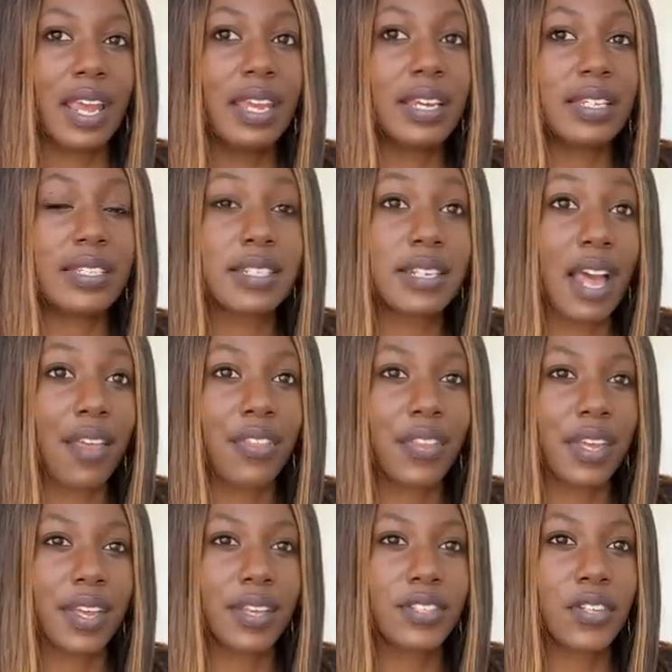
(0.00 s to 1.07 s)
it's
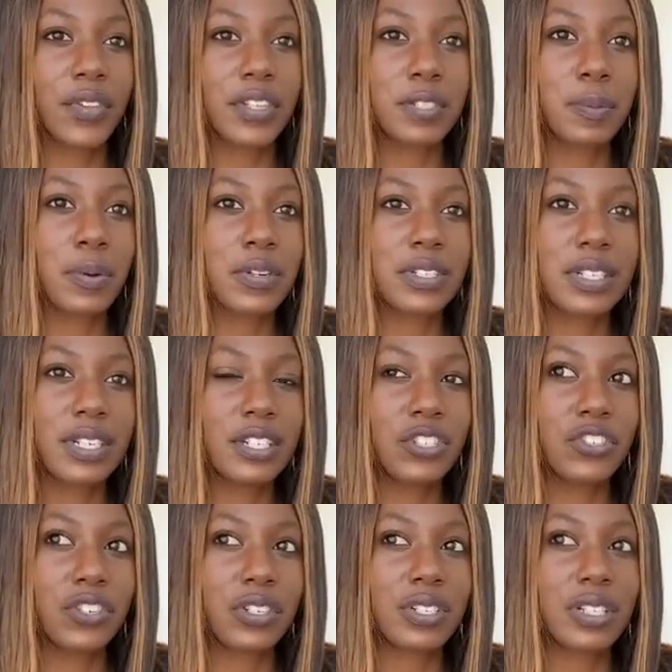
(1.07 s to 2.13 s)
nothing. So this person is
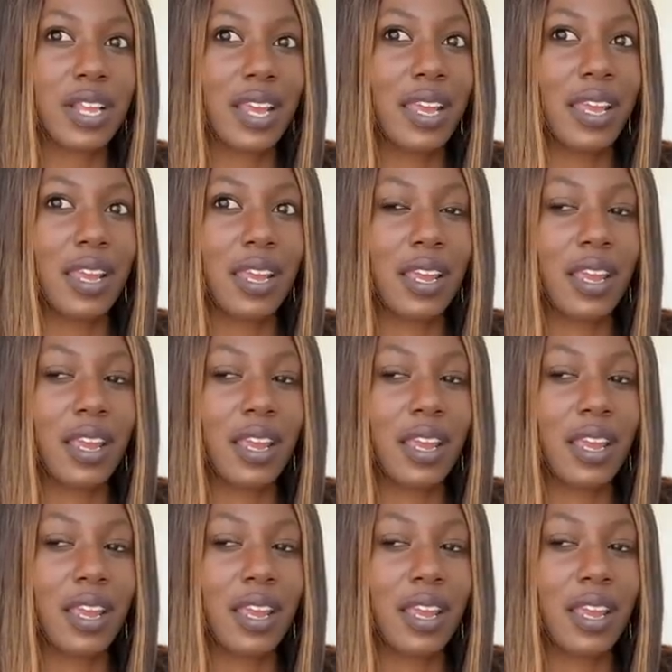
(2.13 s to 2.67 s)
just like